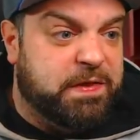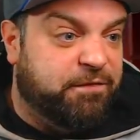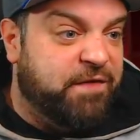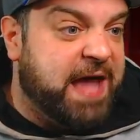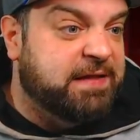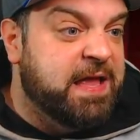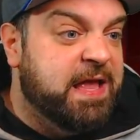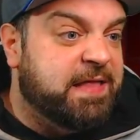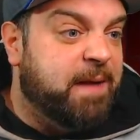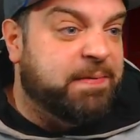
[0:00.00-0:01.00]
the fact
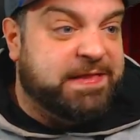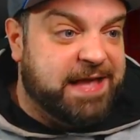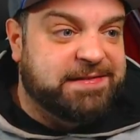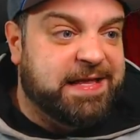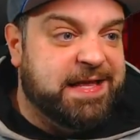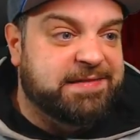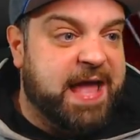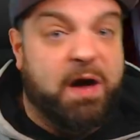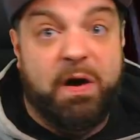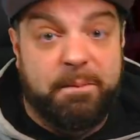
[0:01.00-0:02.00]
that Bethesda is
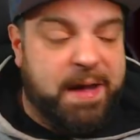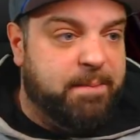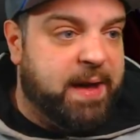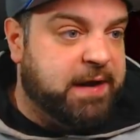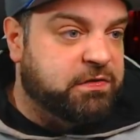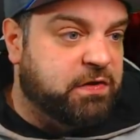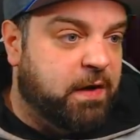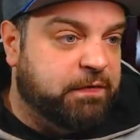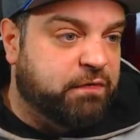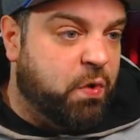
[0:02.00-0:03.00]
now owned by
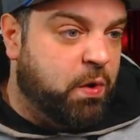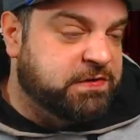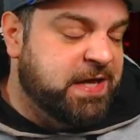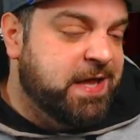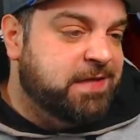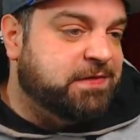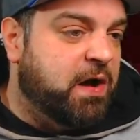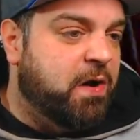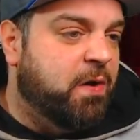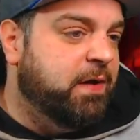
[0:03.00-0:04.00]
Microsoft, of course.
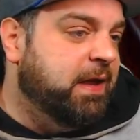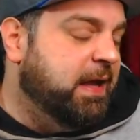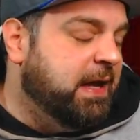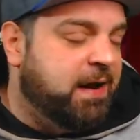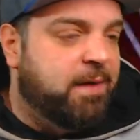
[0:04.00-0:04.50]
So, you know,